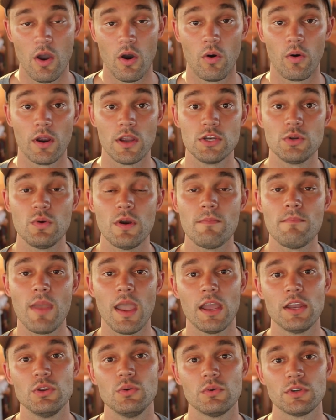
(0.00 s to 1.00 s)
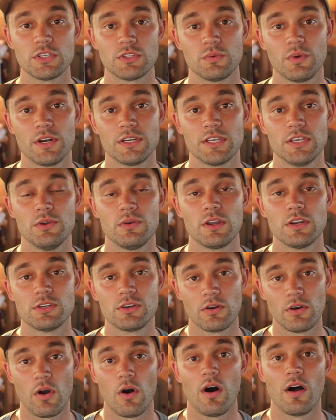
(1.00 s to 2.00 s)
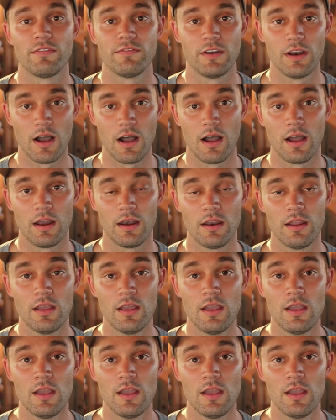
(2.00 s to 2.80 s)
or into a manual switch that you can turn off and on.